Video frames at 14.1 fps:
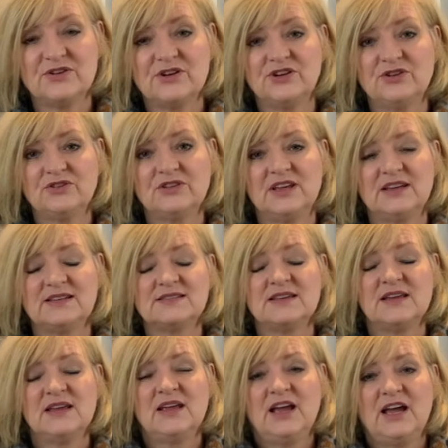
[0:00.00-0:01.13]
and you'll get
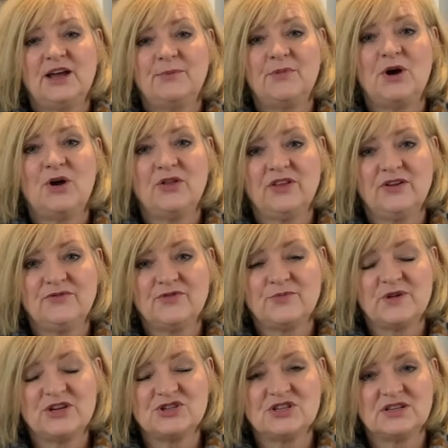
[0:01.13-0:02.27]
all the
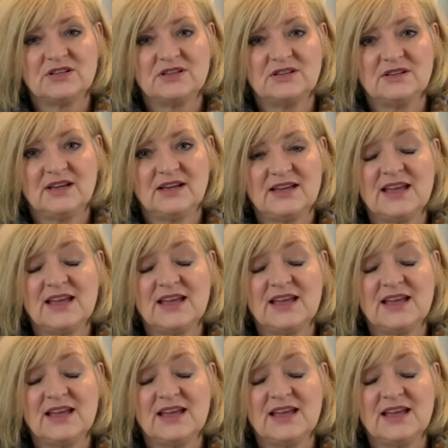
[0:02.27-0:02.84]
information